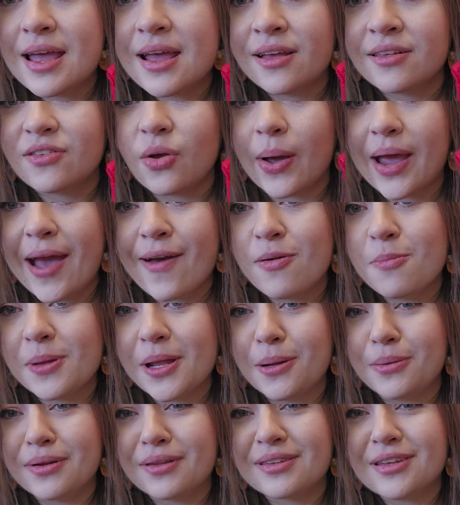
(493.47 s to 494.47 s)
So I haven't been
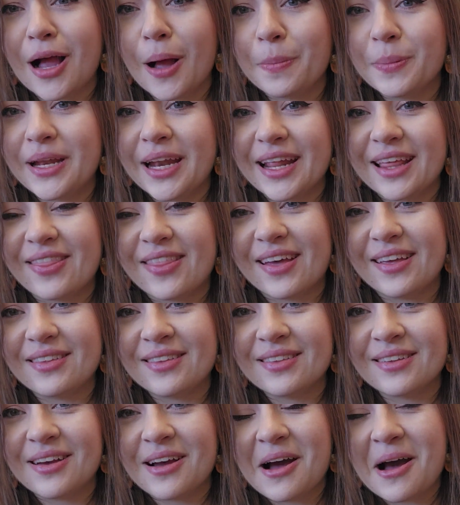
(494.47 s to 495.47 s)
able to stop knitting
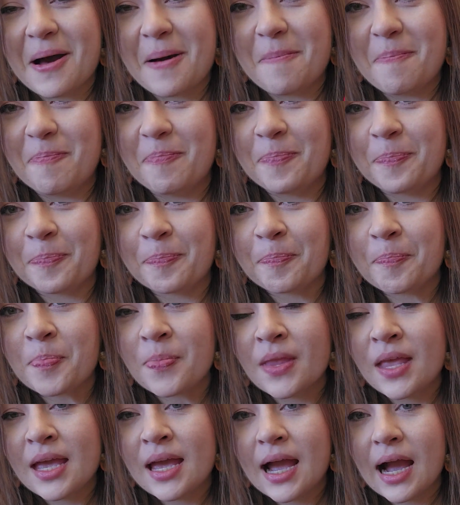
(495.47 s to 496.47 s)
this.
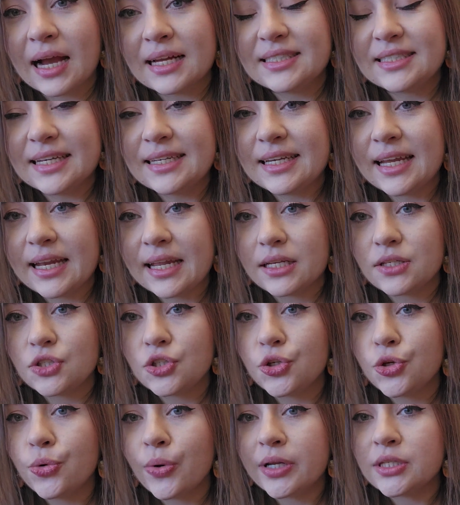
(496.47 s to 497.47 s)
I did knit it
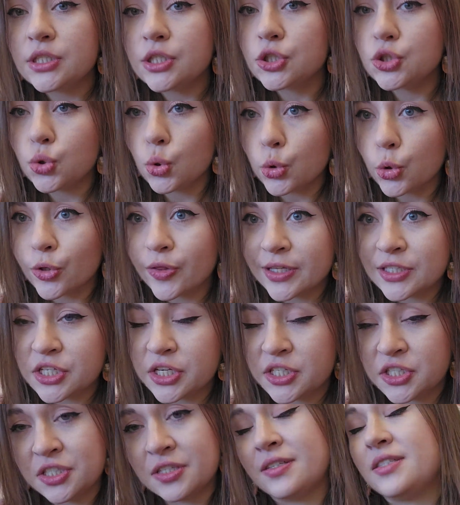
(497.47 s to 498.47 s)
2 inches shorter than
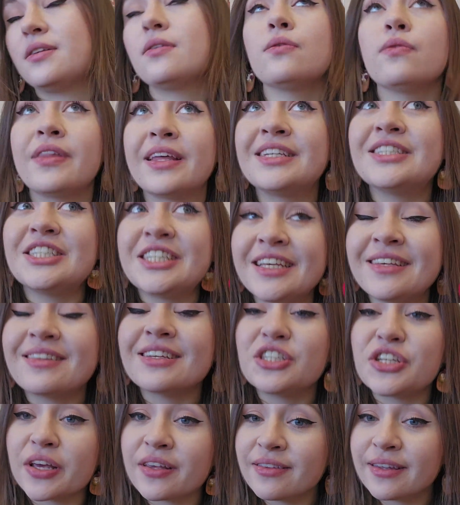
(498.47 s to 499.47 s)
she
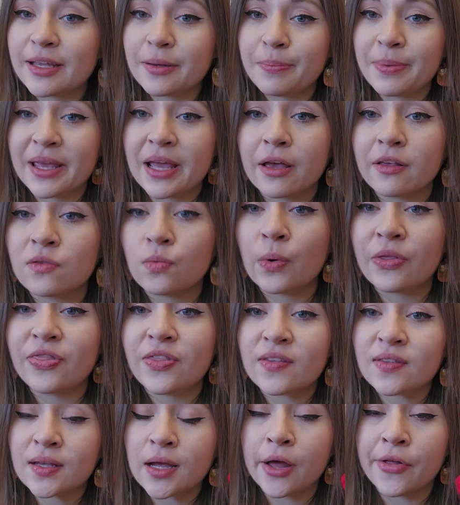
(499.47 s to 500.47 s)
suggested, because with
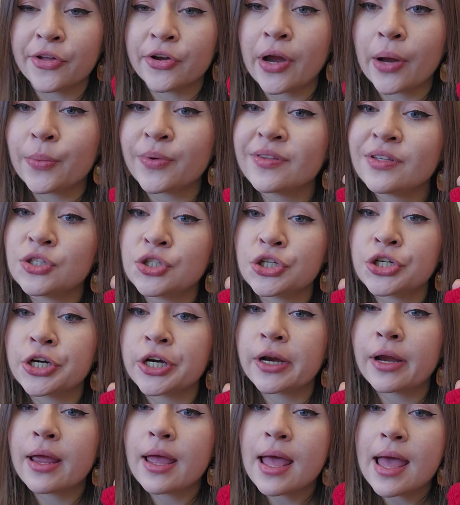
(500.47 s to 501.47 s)
this color I wasn't
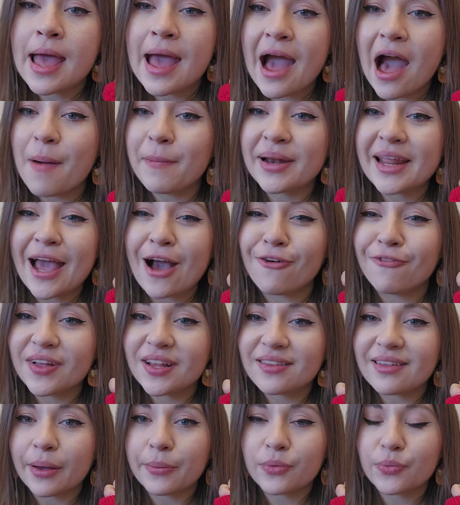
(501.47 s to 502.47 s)
sure how many
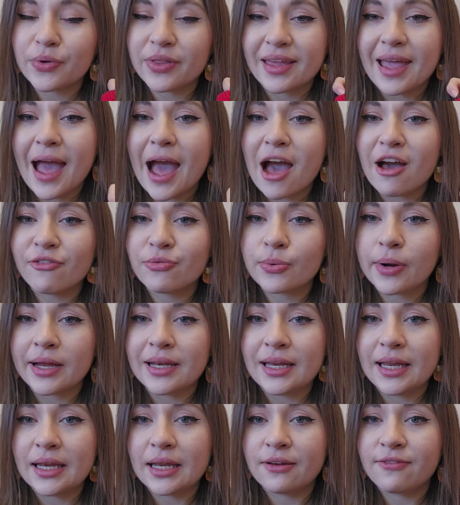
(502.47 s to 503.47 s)
outfits I would really have where I
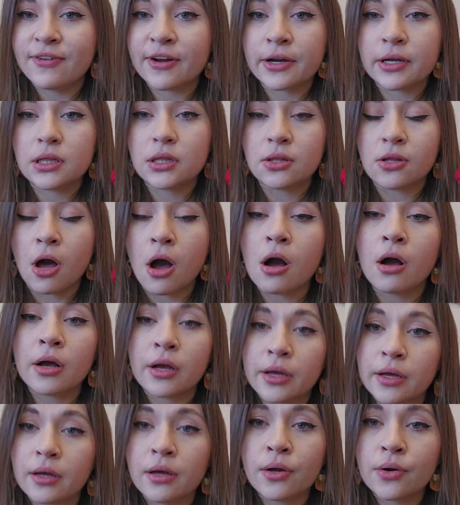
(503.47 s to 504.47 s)
needed very
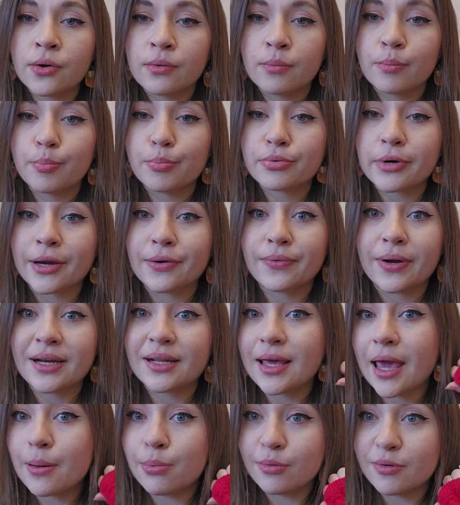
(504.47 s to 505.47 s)
long bright
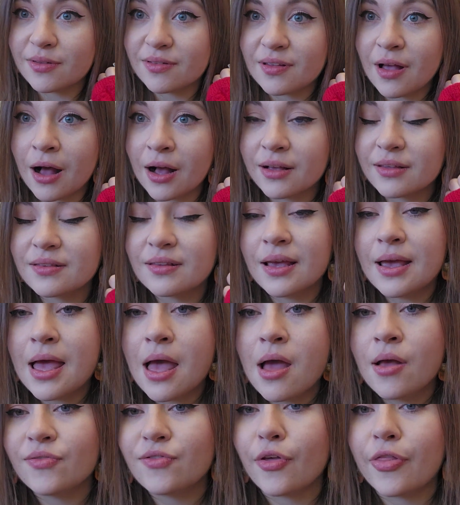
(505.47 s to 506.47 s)
red cabled socks.
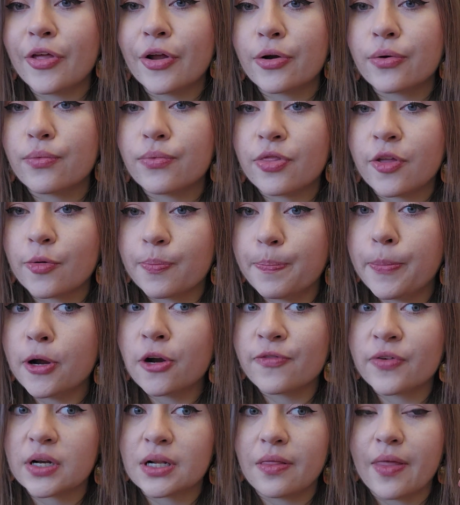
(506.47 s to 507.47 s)
So they're
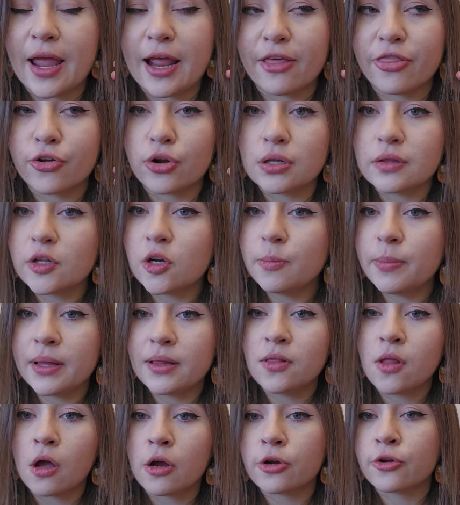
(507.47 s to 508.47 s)
perfect length. They're a little bit
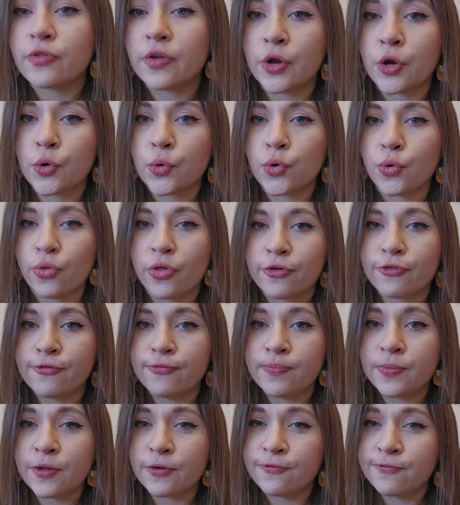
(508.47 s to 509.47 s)
longer than crew.
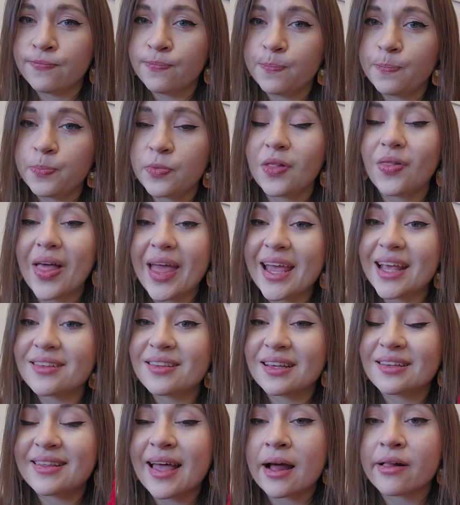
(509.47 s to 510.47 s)
The leg is
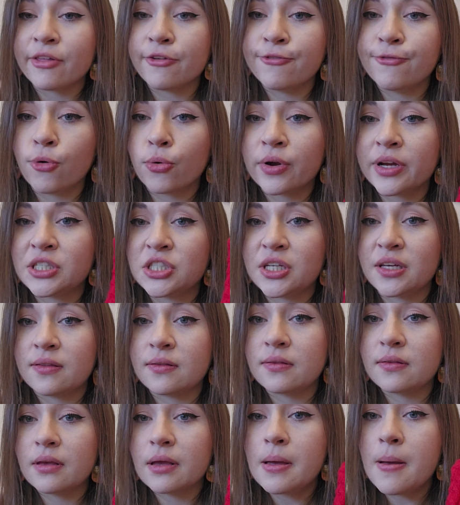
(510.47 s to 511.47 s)
exactly 4
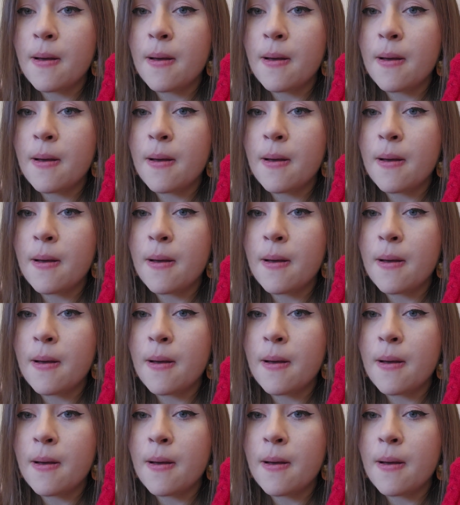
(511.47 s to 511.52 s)
inches.